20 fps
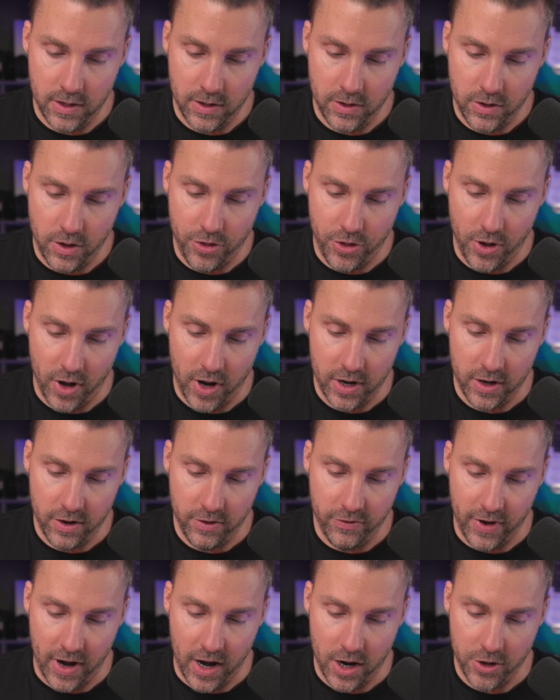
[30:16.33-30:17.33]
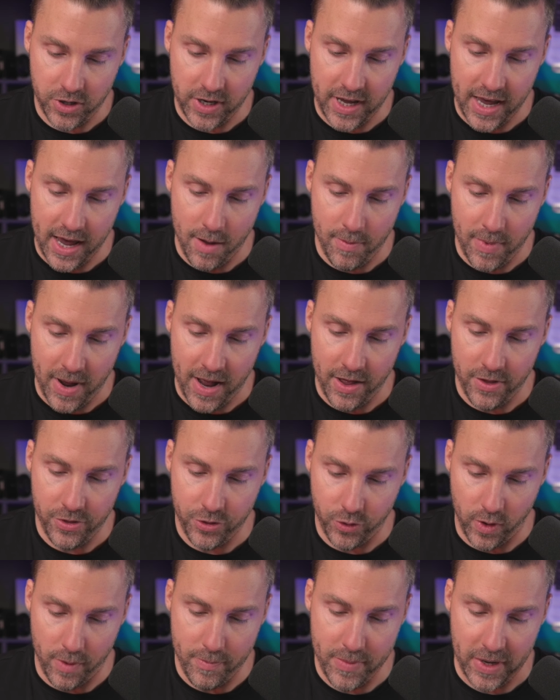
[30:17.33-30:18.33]
The thought of 100K a month
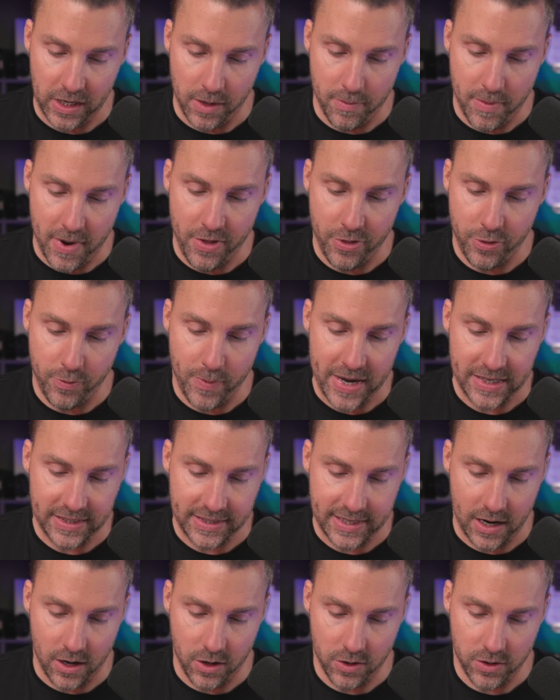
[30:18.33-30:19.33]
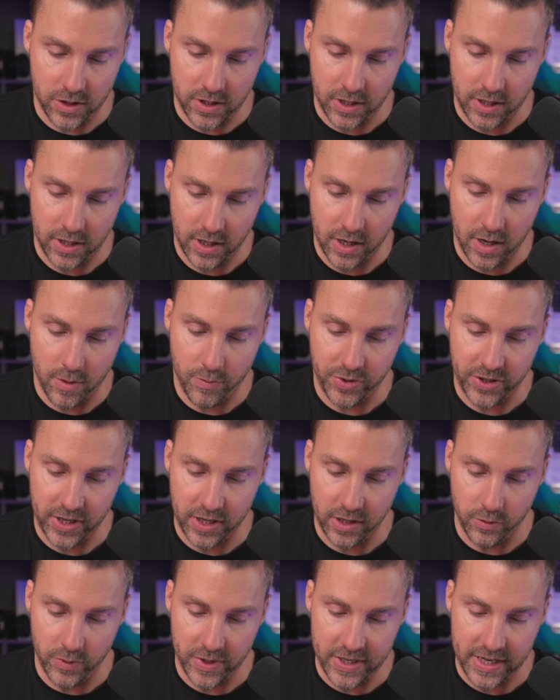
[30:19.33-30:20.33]
or $1 million a month might sound
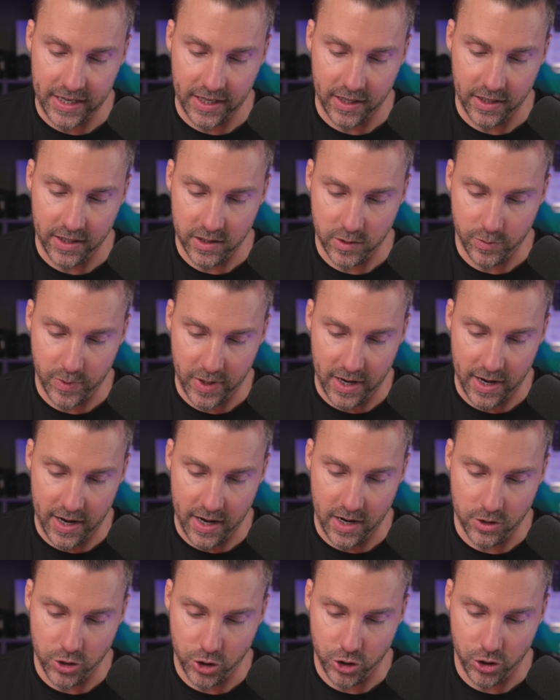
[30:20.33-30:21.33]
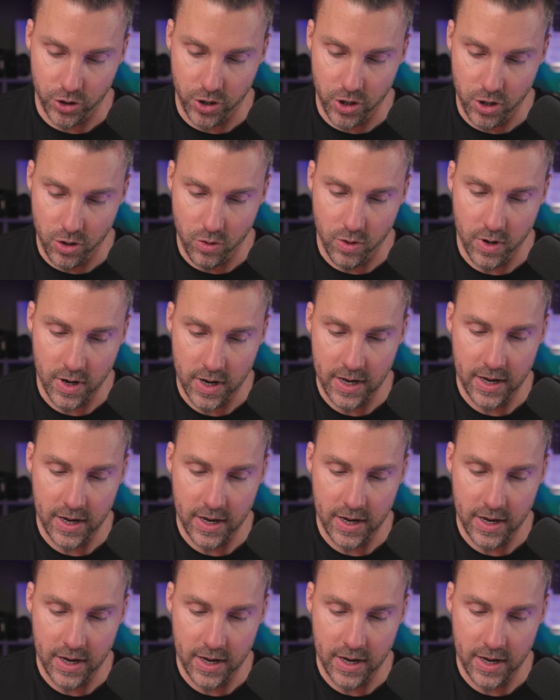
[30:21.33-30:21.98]
completely ridiculous, but I assure you.